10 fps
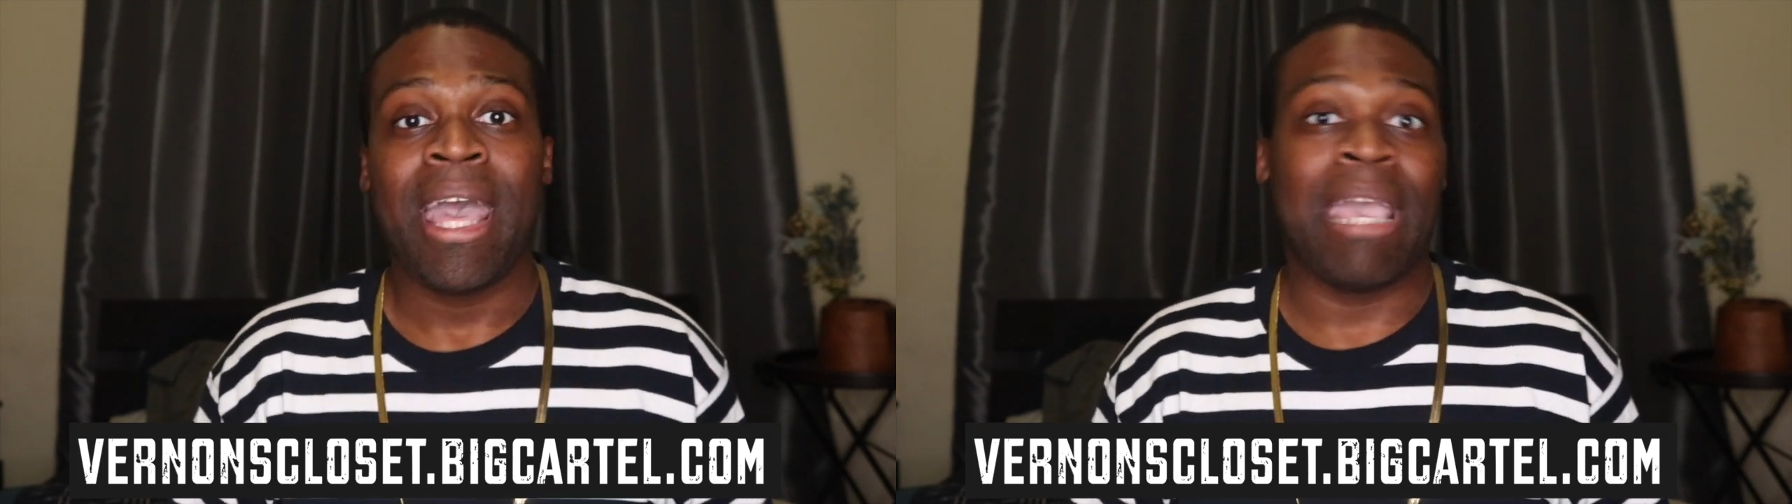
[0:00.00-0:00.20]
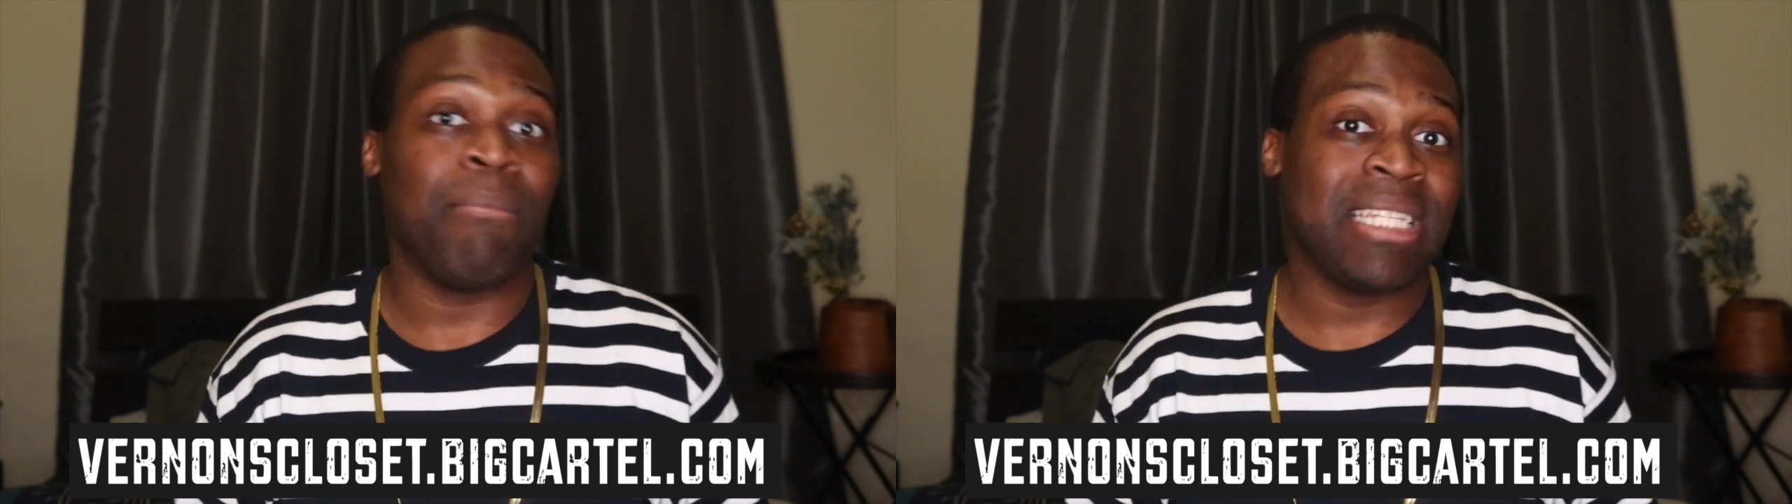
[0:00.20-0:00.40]

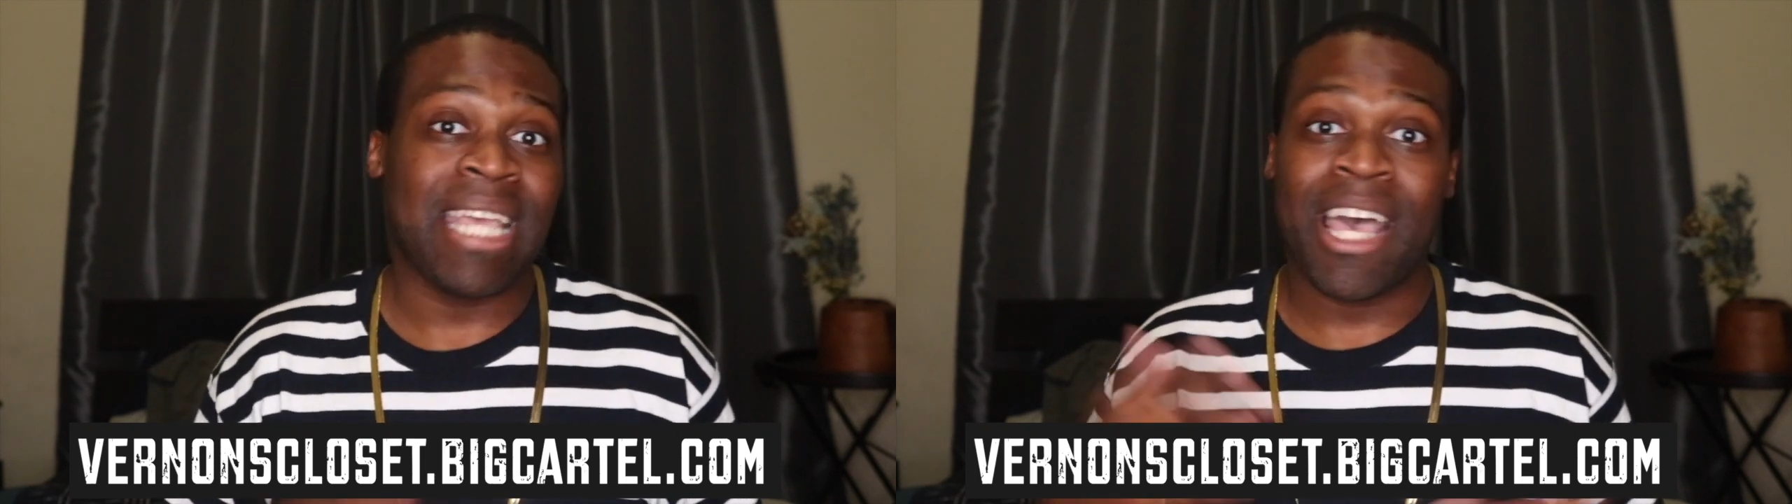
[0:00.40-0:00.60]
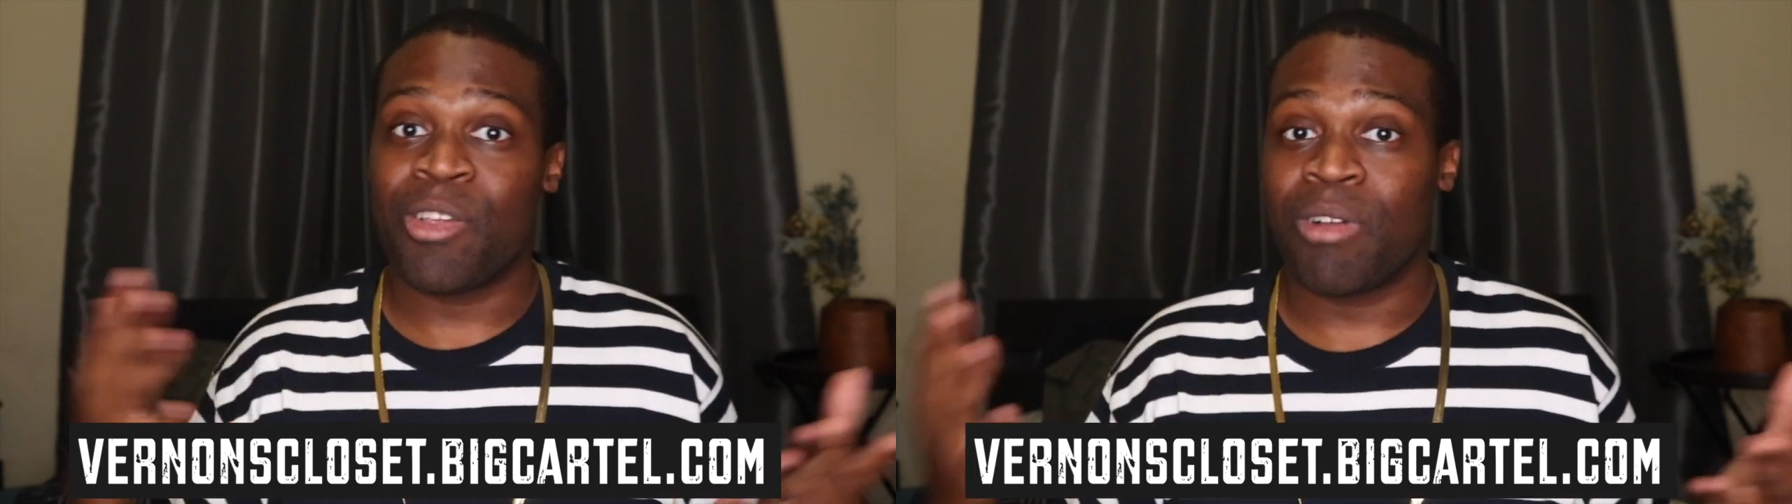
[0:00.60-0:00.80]

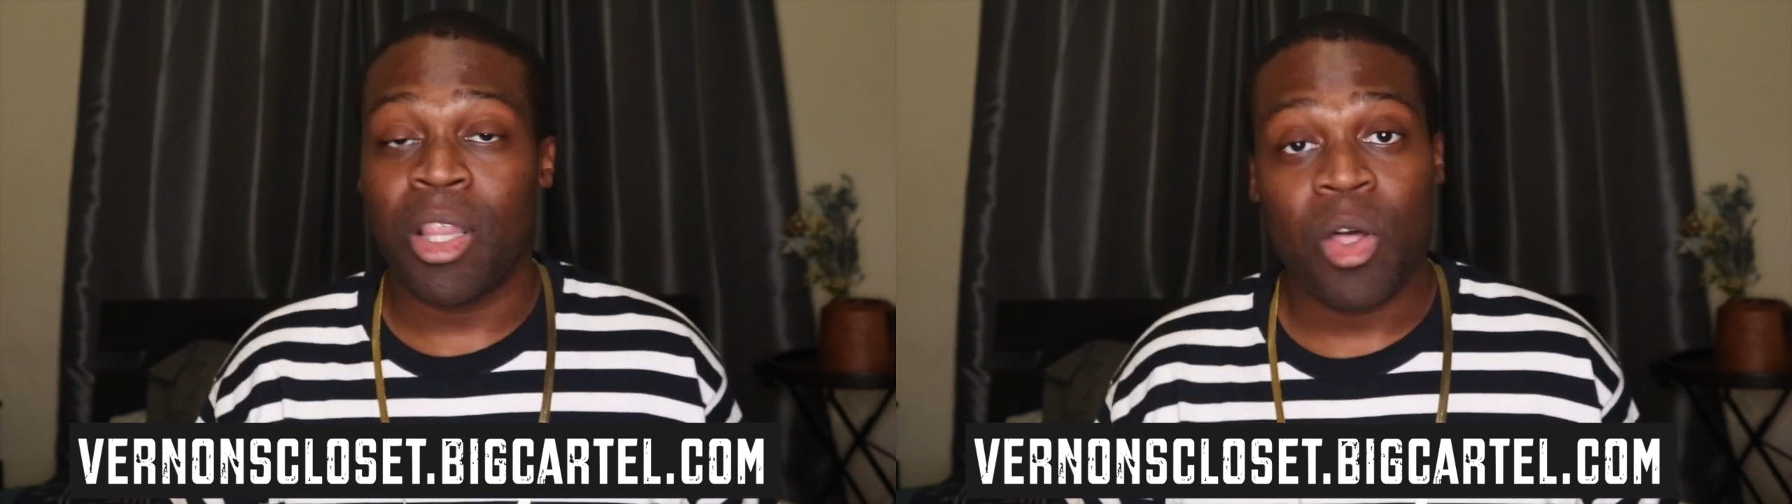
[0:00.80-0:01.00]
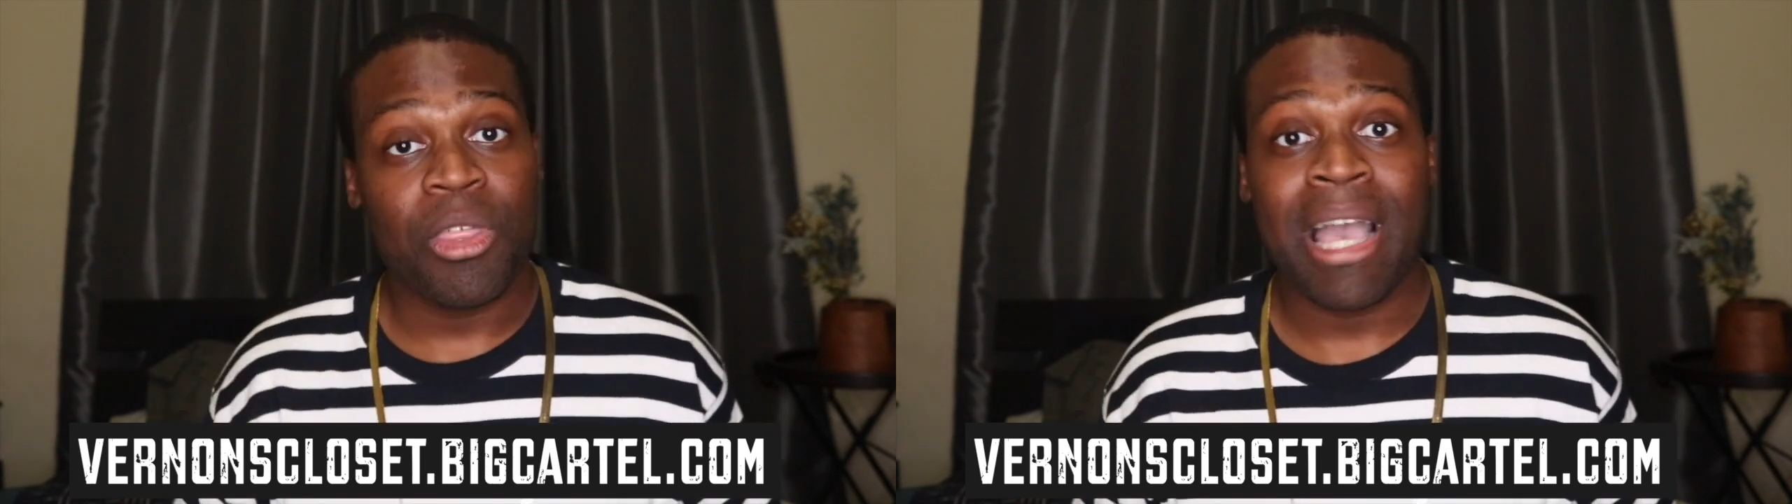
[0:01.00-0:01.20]
hand-me-down
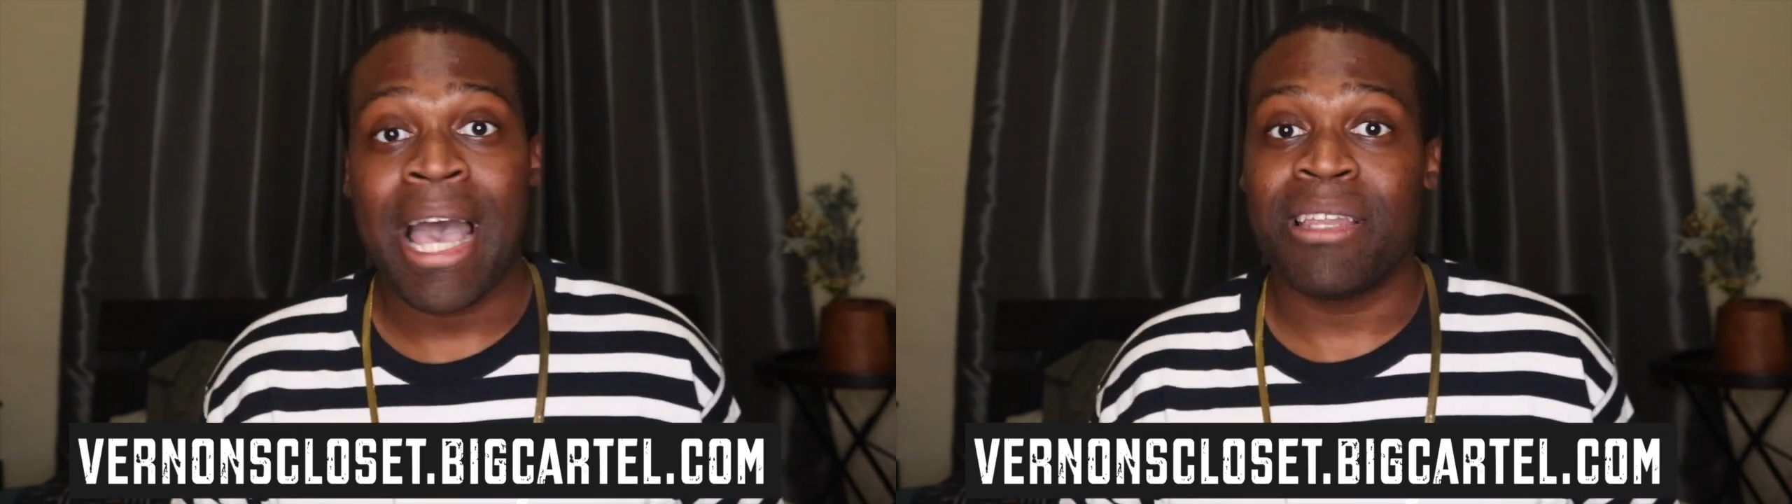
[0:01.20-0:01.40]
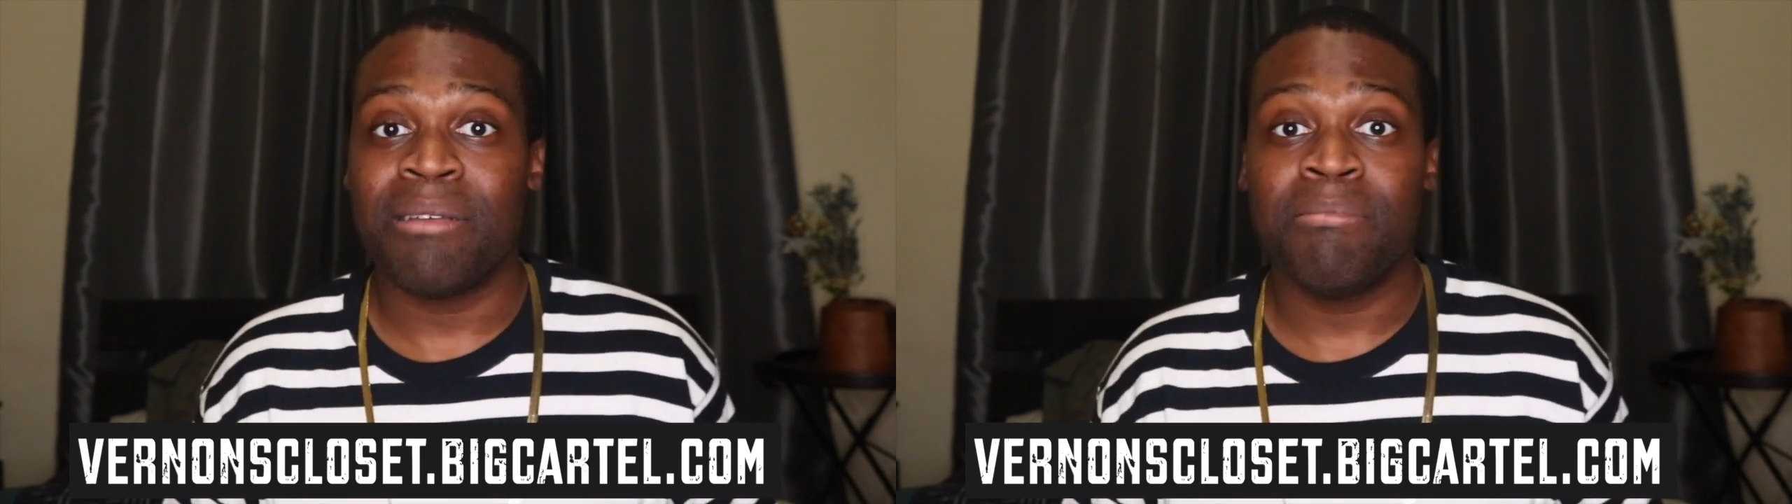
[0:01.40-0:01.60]
clothing
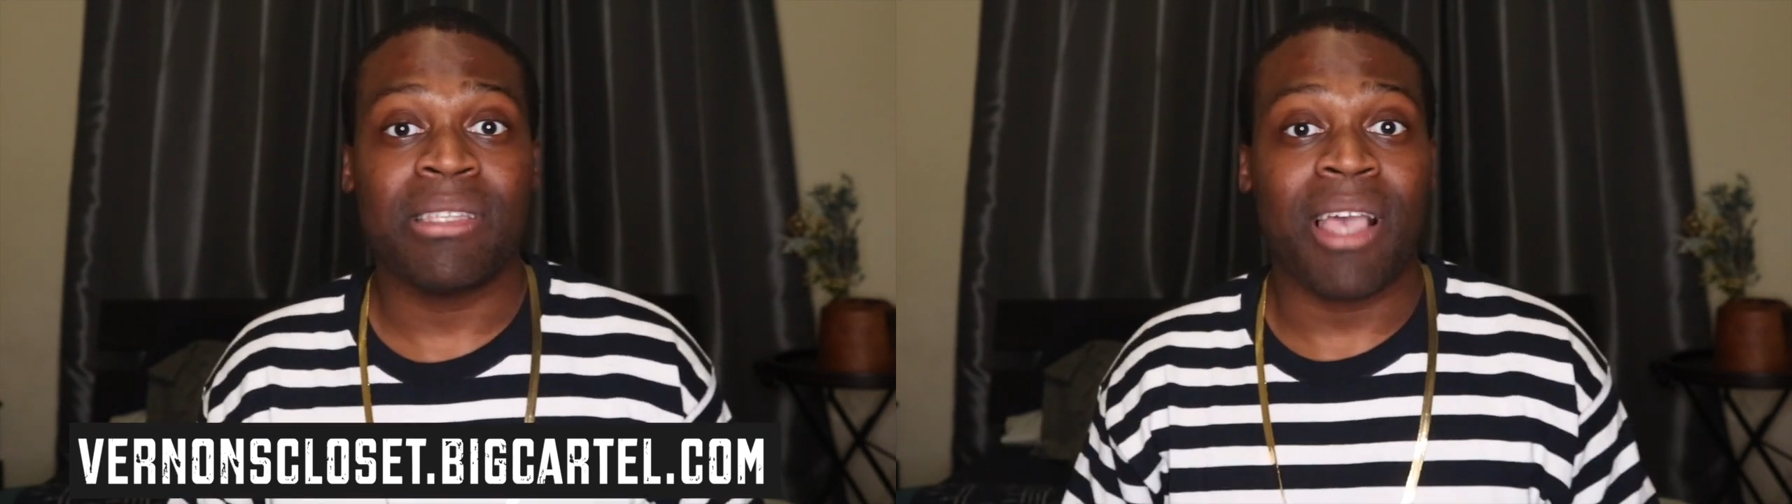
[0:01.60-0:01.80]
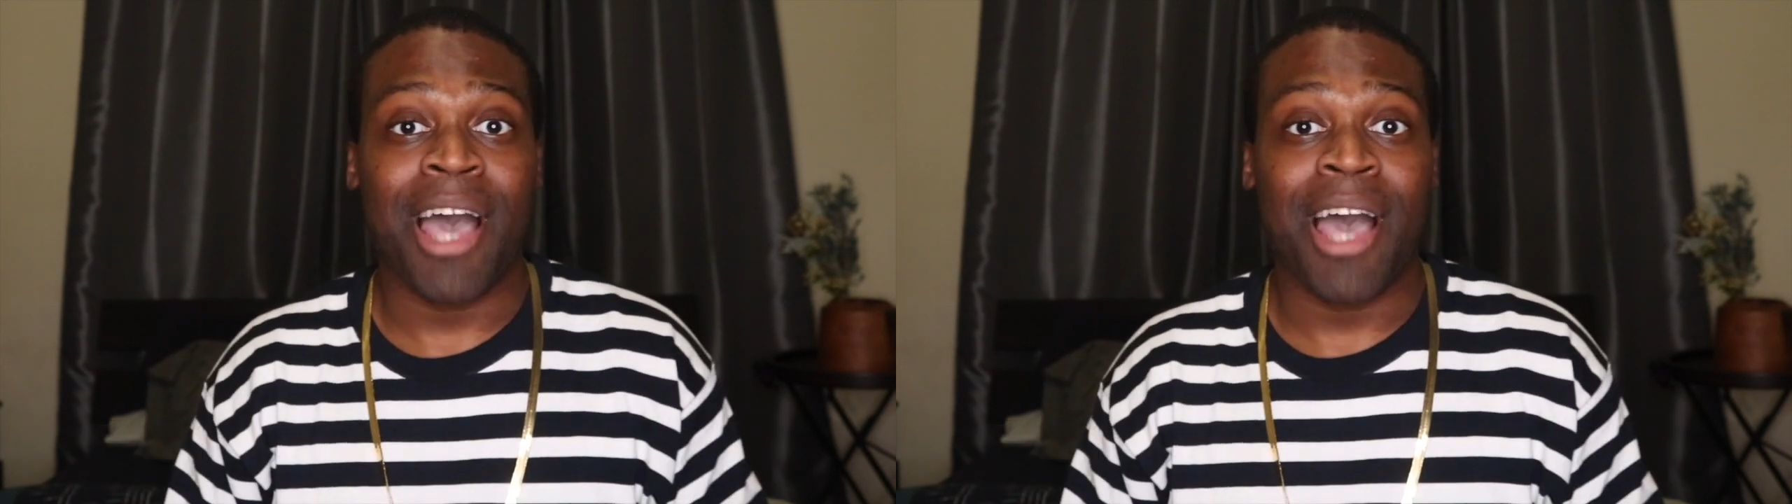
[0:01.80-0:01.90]
items,